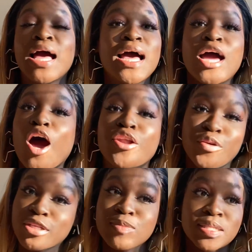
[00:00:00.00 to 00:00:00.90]
on
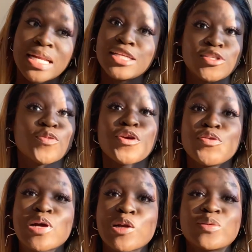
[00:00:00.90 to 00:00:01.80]
Christmas I need to wear
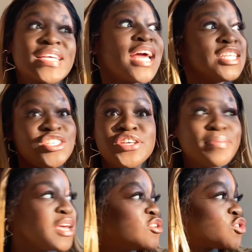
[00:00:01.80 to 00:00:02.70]
new clothes, and she
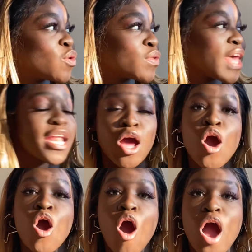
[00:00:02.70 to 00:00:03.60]
made sure that
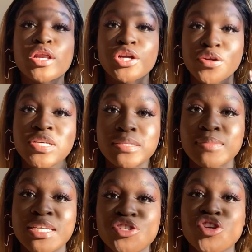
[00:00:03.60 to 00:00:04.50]
on
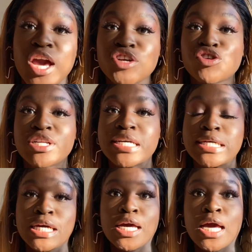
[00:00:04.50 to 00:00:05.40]
Christmas she
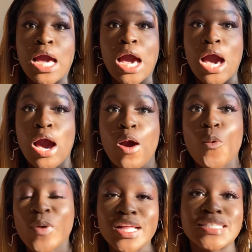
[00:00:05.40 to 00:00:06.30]
actually
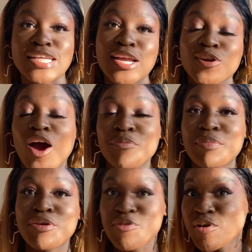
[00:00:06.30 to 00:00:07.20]
went and got me
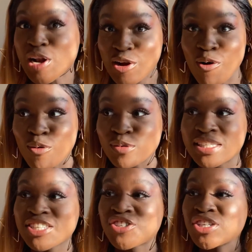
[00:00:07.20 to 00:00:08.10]
new clothes.
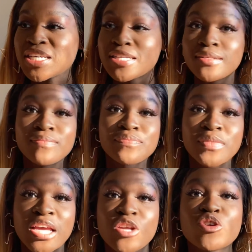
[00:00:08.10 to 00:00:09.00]
She
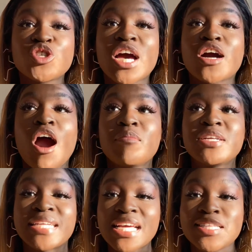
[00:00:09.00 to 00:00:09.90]

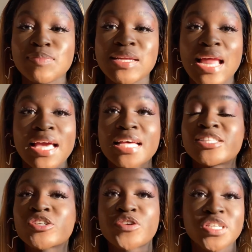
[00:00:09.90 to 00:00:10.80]
accommodates me. Like,
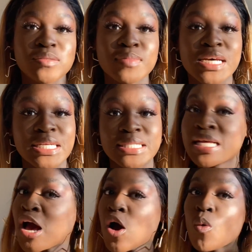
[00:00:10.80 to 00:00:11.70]
it's Christmas.
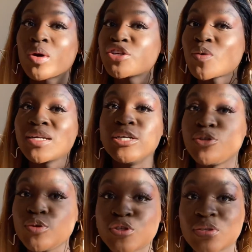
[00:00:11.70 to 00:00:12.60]
What do you want to
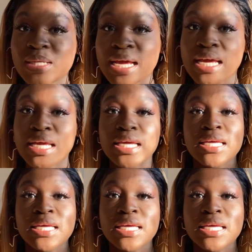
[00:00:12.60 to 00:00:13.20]
do today?